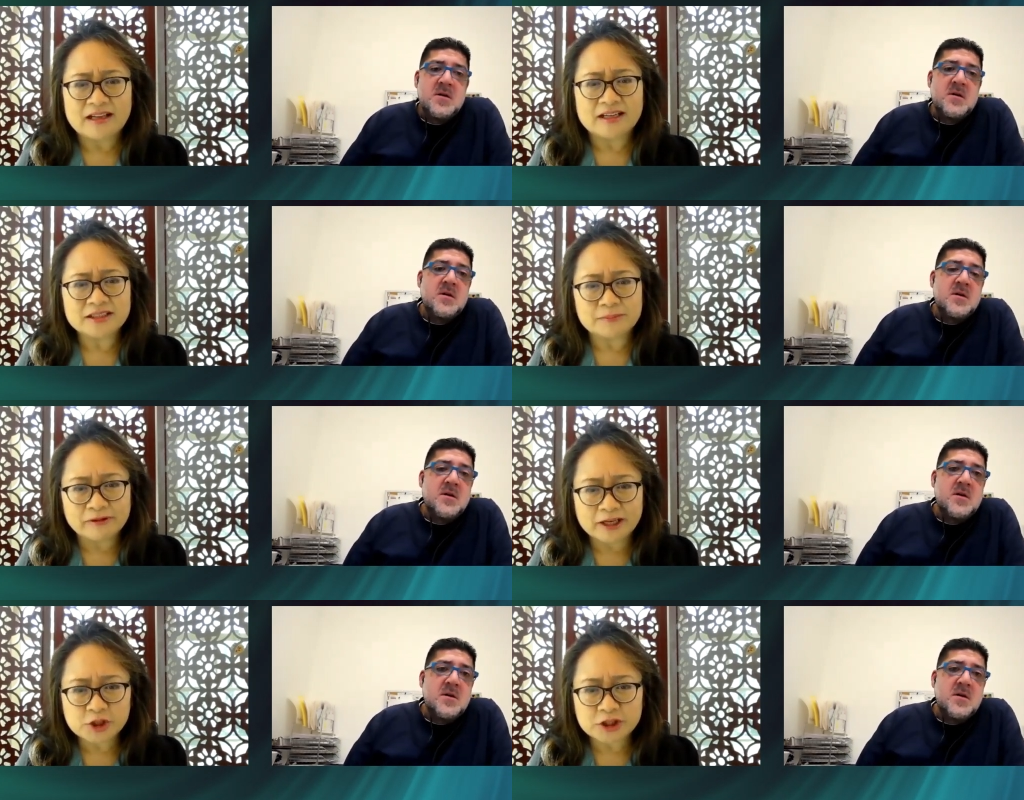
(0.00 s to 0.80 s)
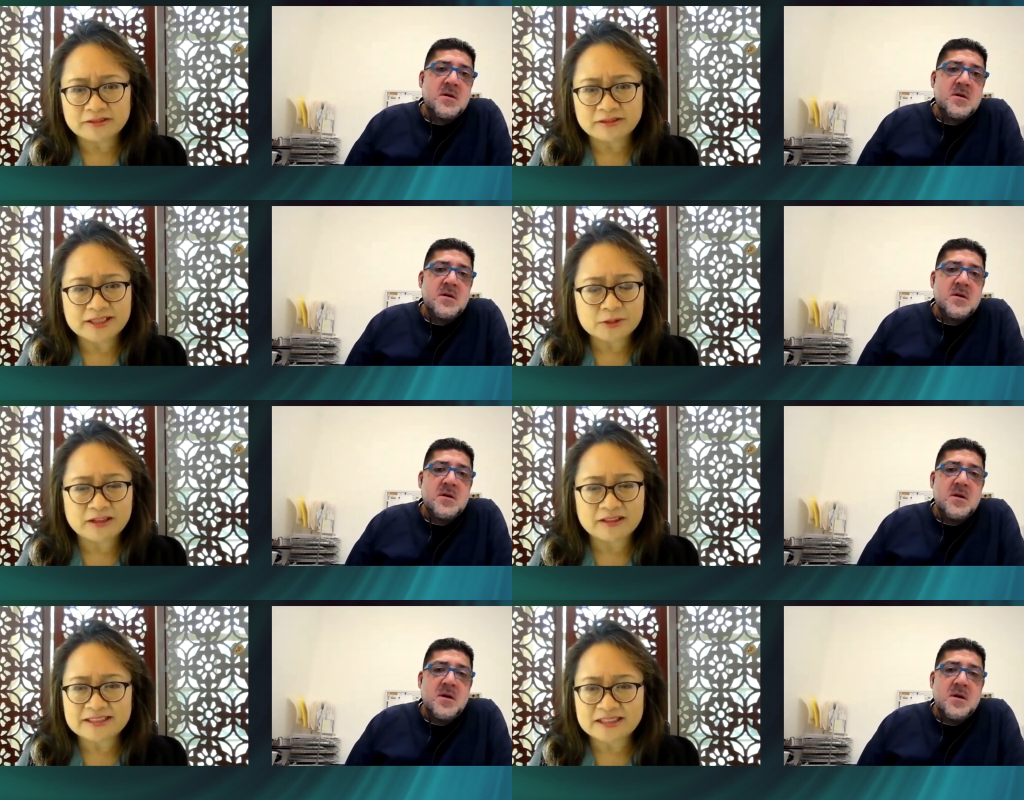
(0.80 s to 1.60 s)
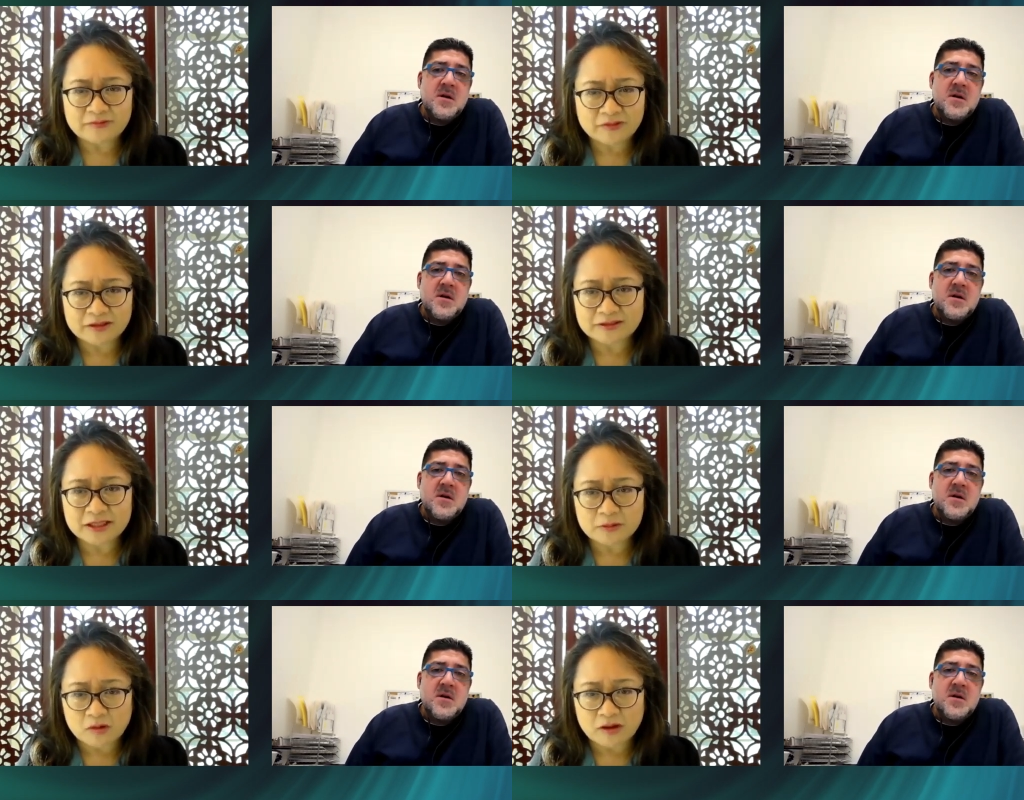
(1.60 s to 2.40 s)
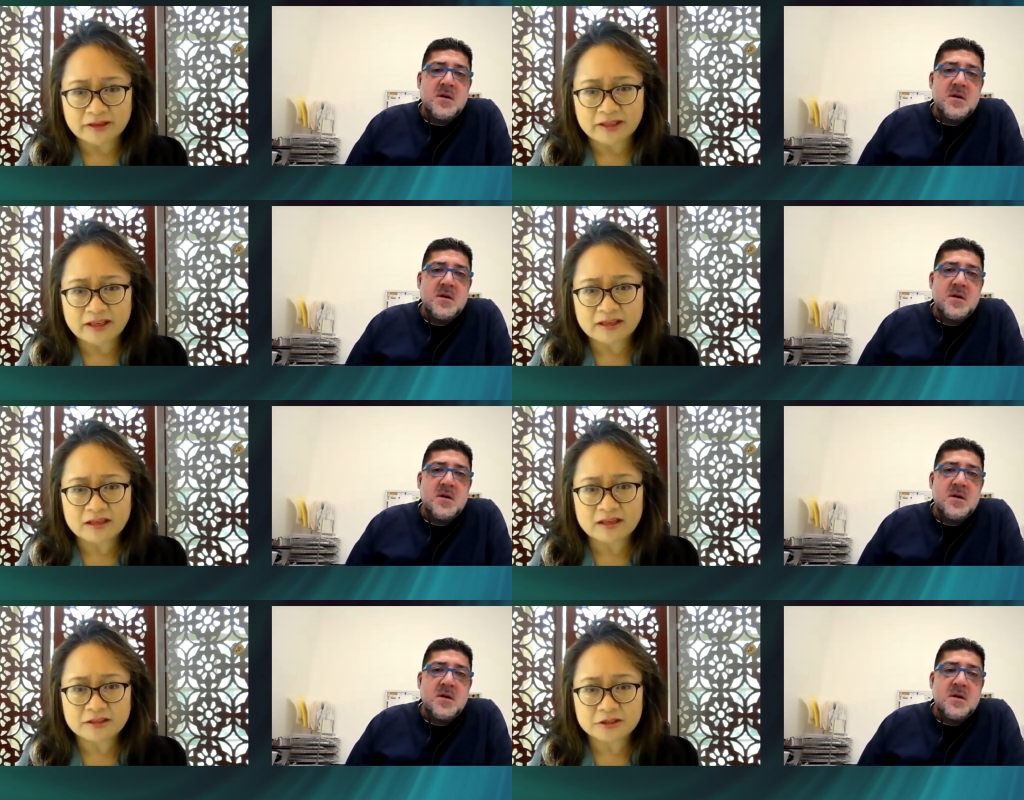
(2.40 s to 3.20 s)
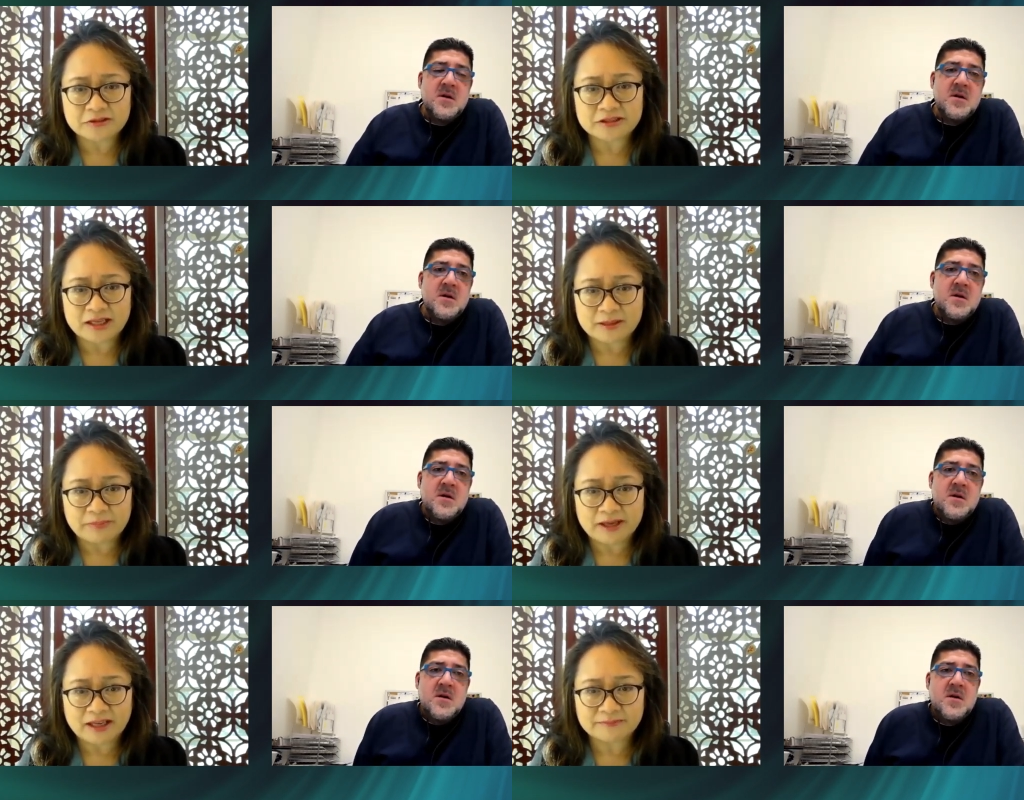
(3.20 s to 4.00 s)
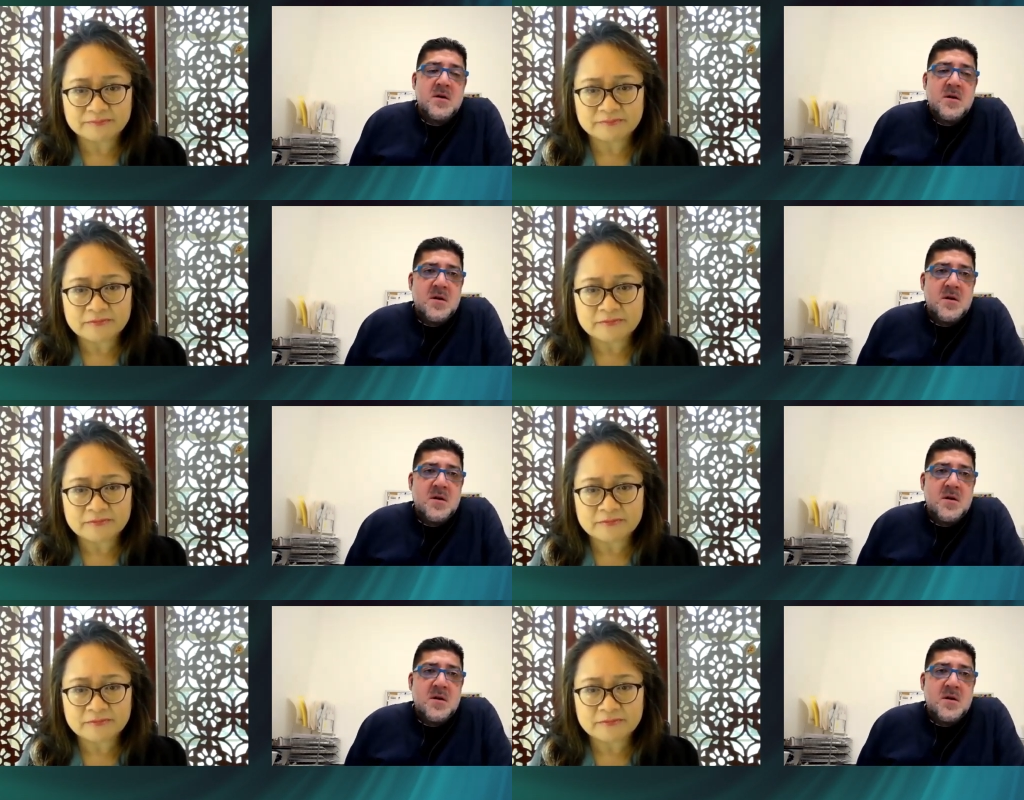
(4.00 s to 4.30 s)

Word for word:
Speaker 1: uh, depression, as well as difficulty walking due to hip pain.